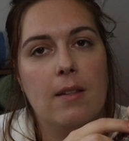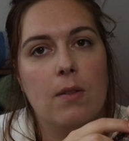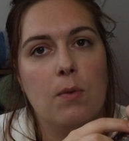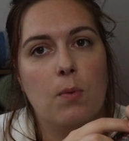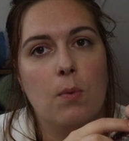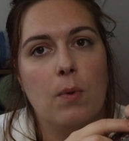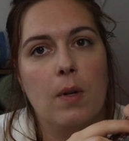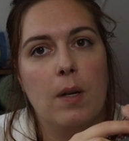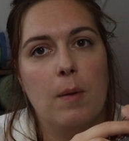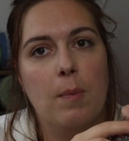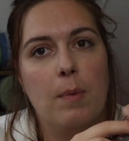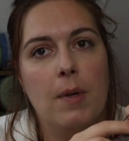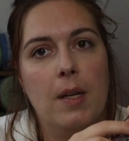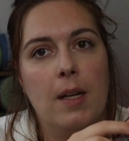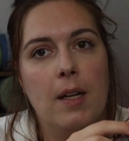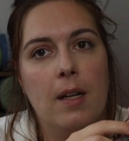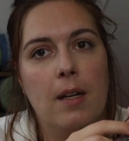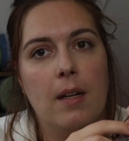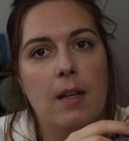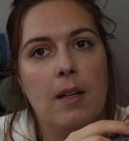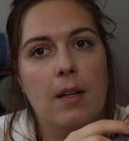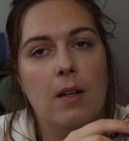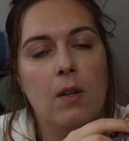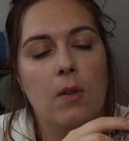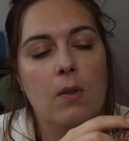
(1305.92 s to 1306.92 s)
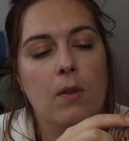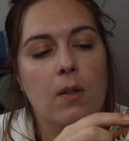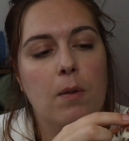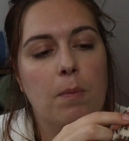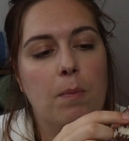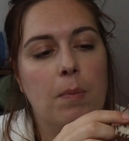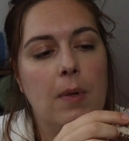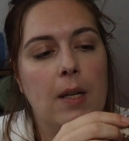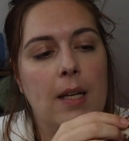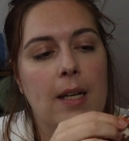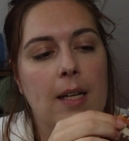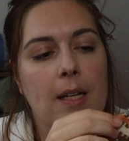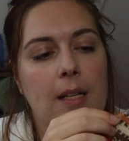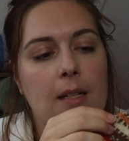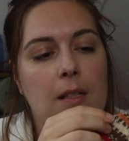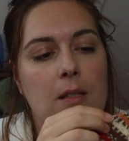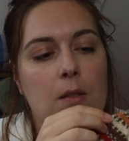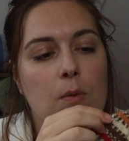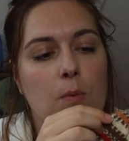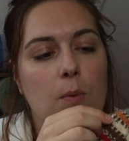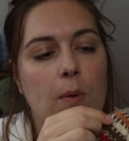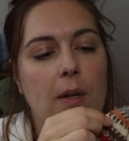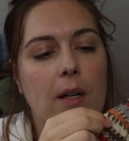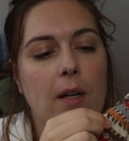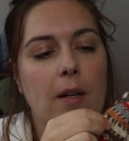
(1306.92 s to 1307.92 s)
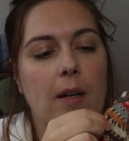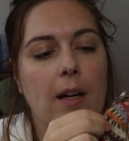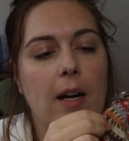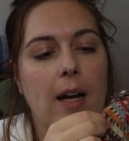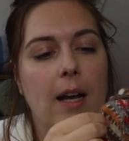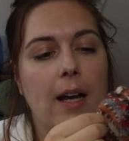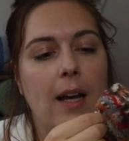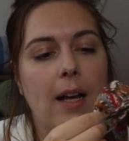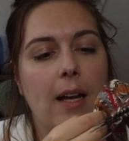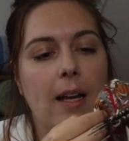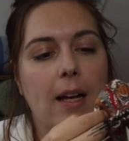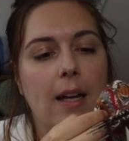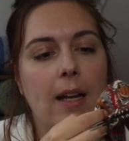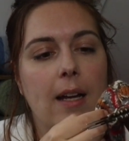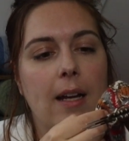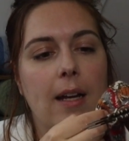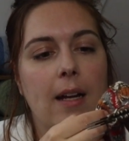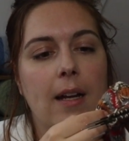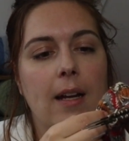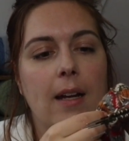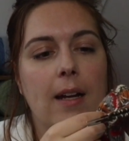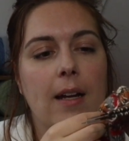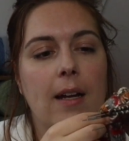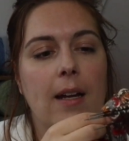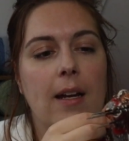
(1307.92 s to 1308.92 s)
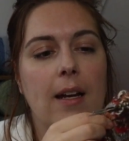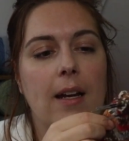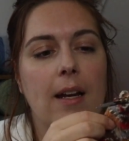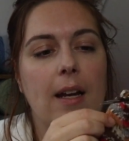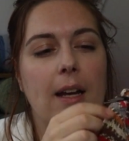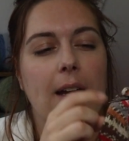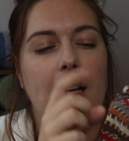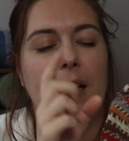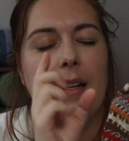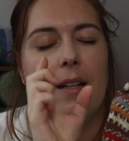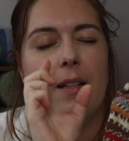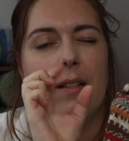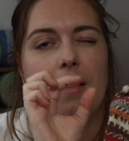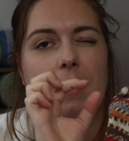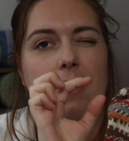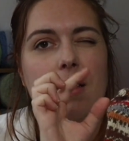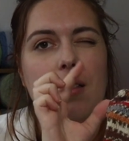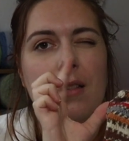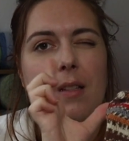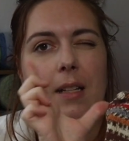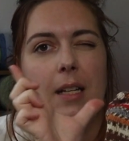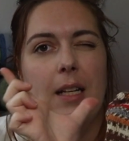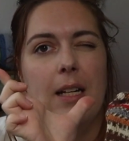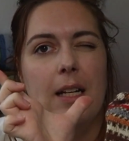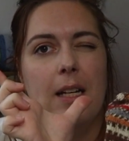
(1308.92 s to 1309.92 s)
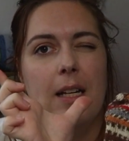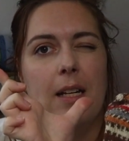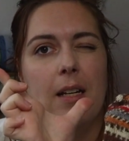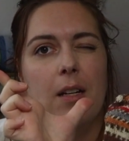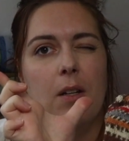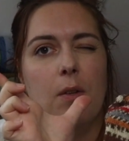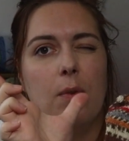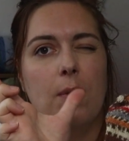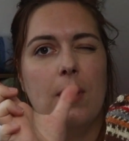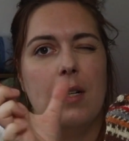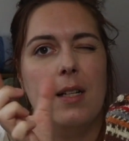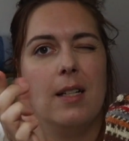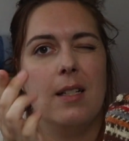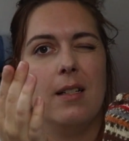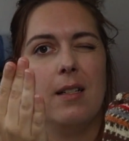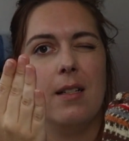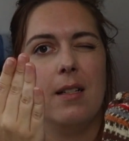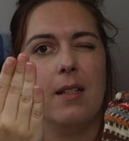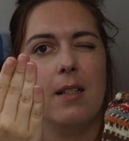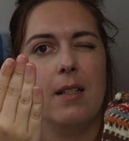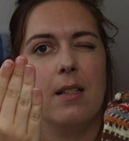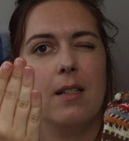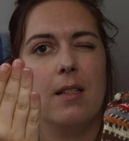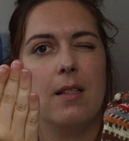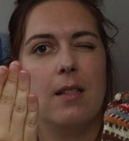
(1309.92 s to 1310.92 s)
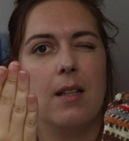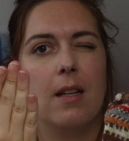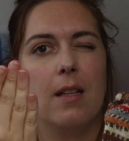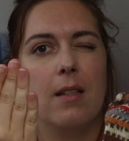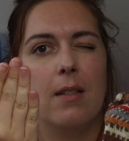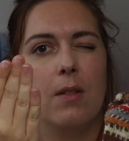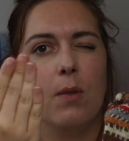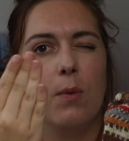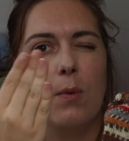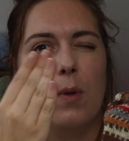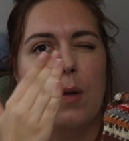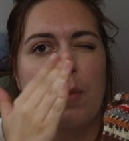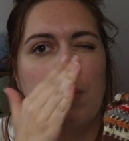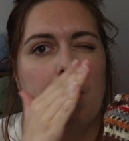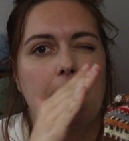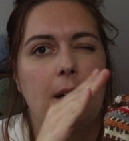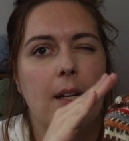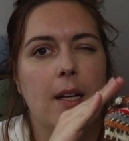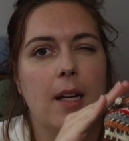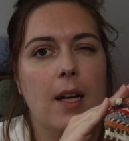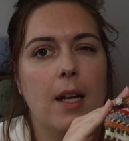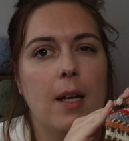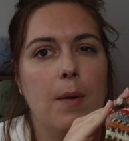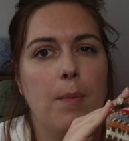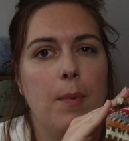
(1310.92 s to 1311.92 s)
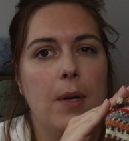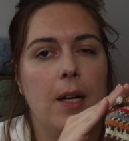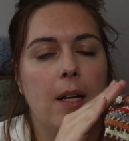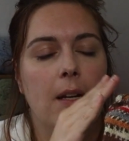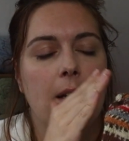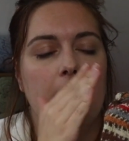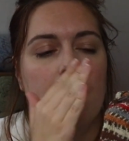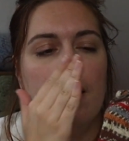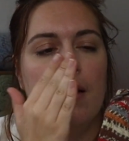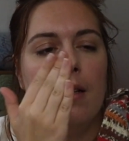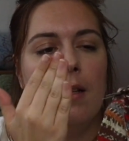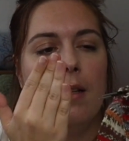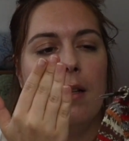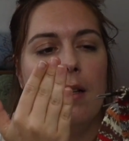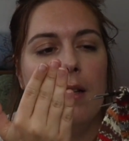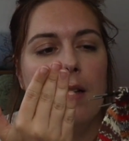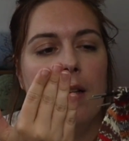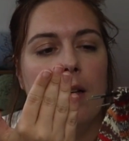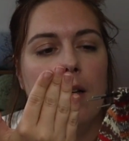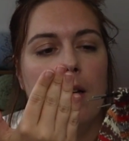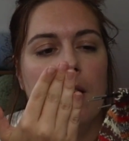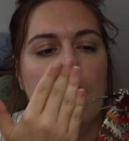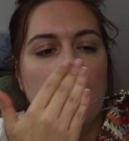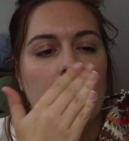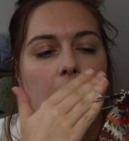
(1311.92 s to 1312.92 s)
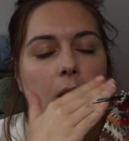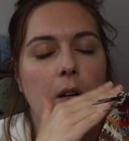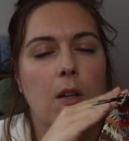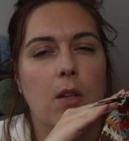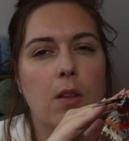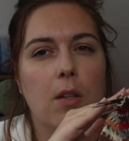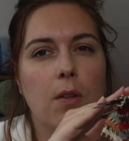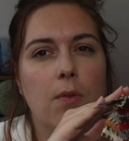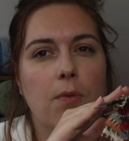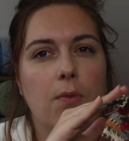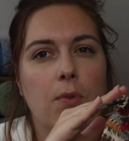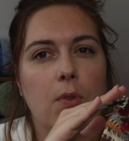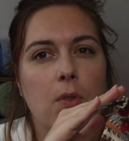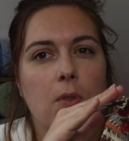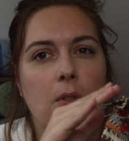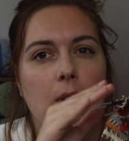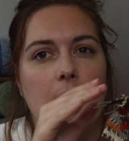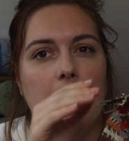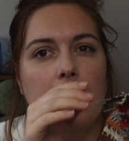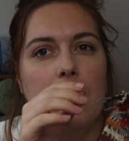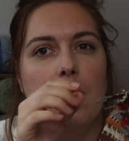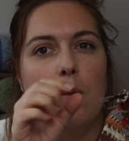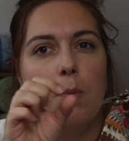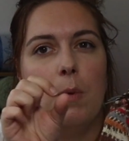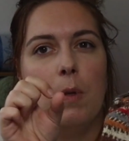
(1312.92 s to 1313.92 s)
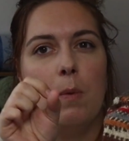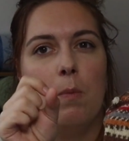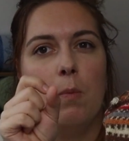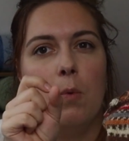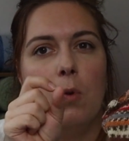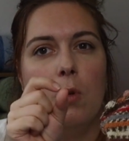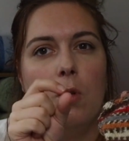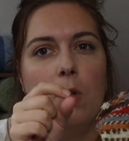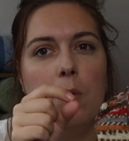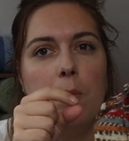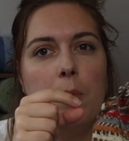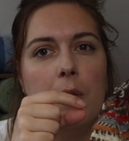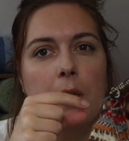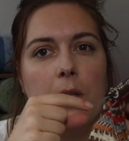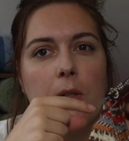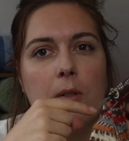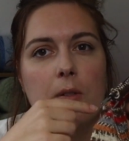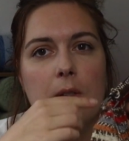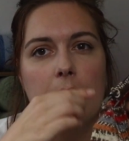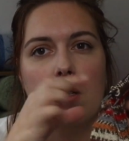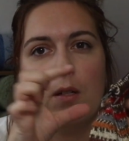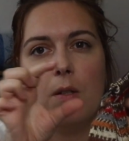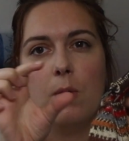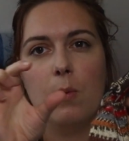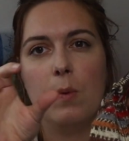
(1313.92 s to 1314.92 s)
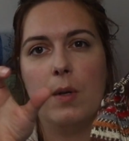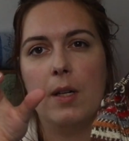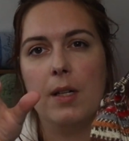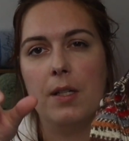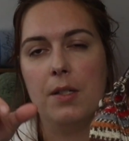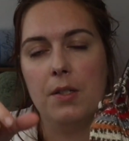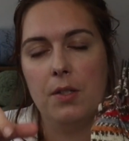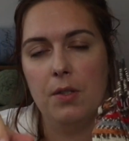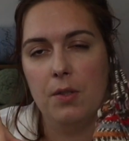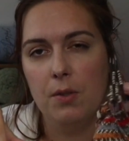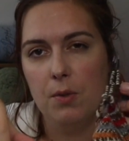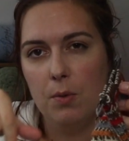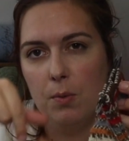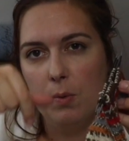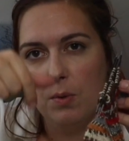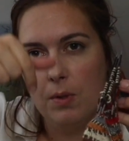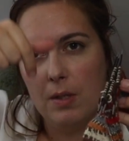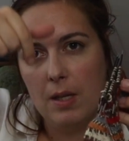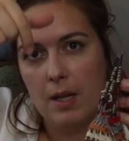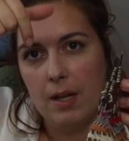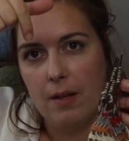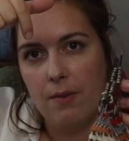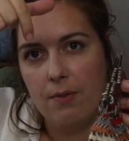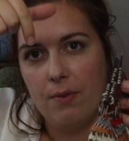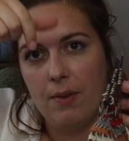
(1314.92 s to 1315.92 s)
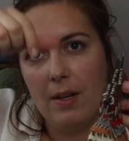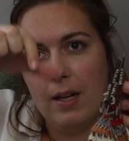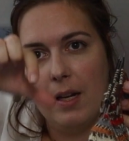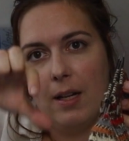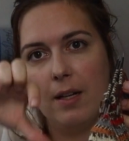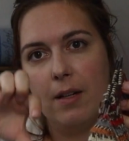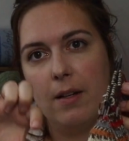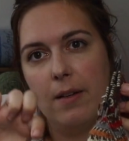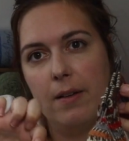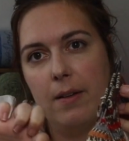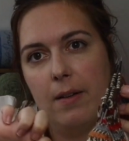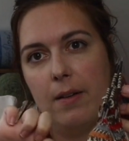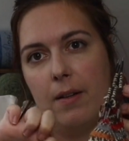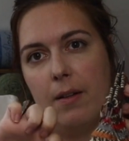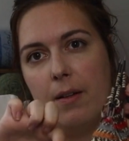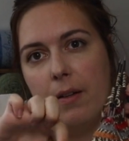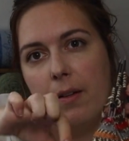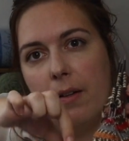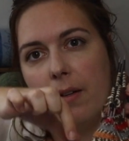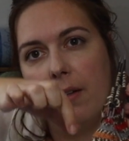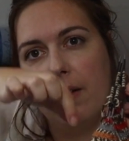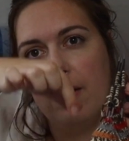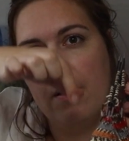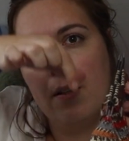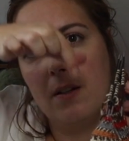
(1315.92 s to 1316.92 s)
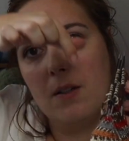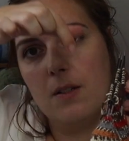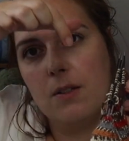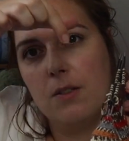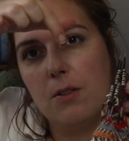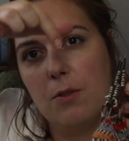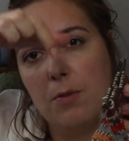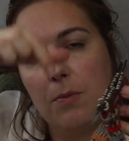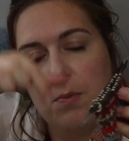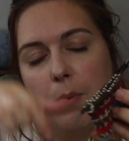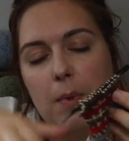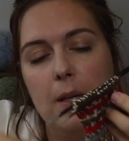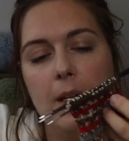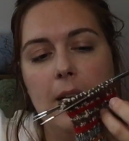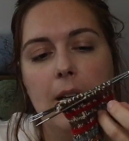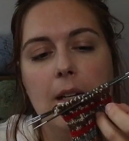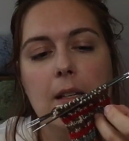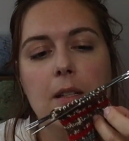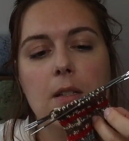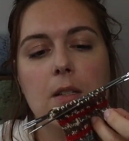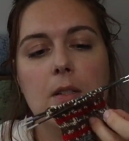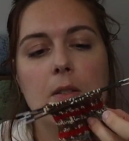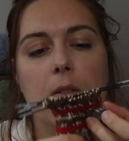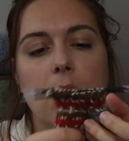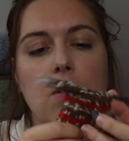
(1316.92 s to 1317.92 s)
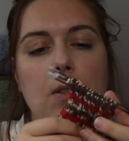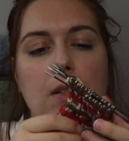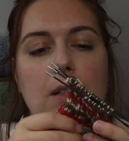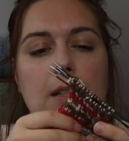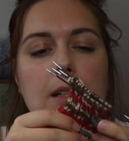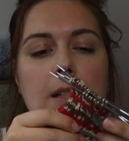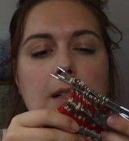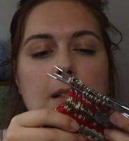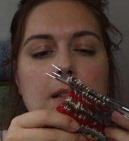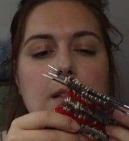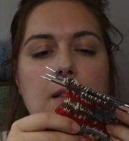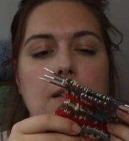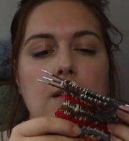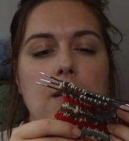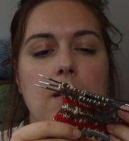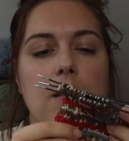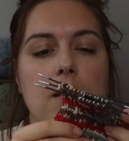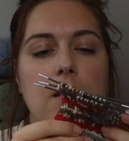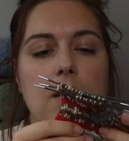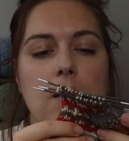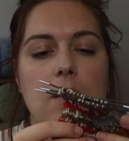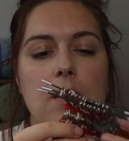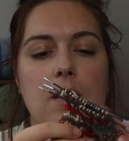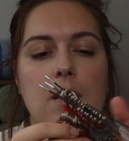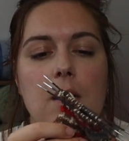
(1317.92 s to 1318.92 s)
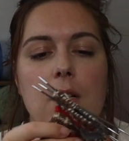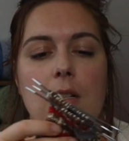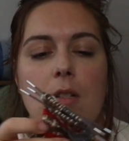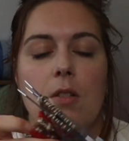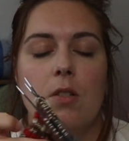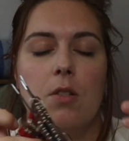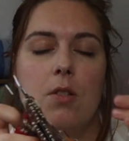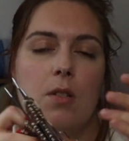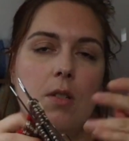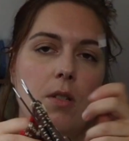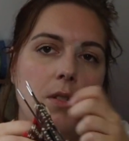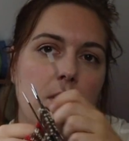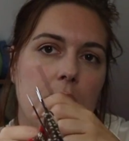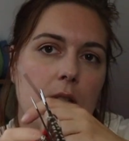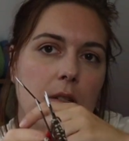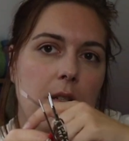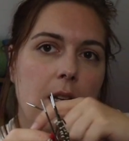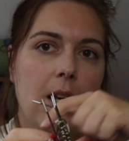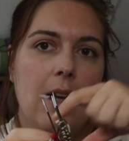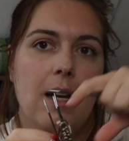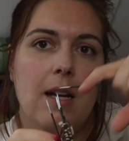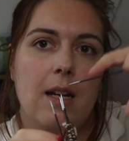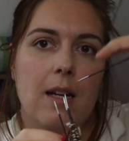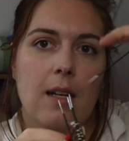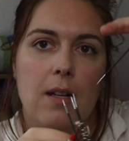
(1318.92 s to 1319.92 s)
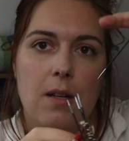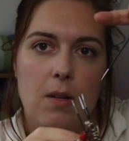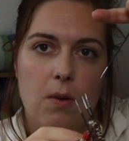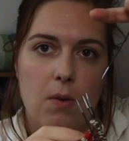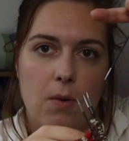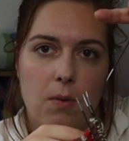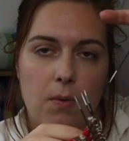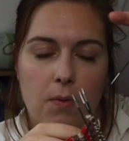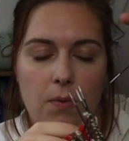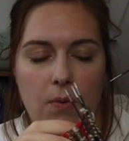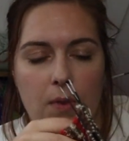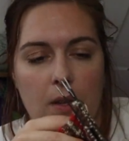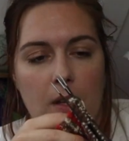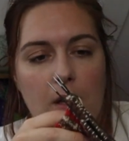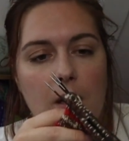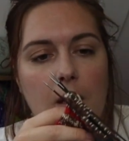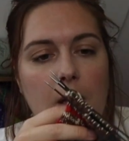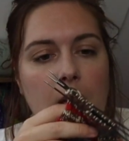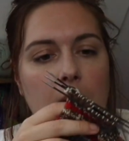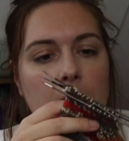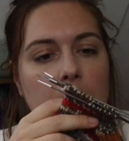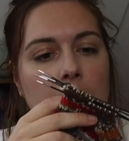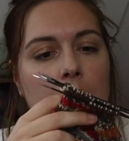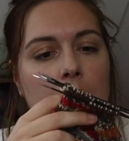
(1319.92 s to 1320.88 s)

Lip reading: ribbing on the place where I added the increases, that the ribbing came in on the foot a little bit more, because otherwise you would have like a large plain stockinette stitch side of the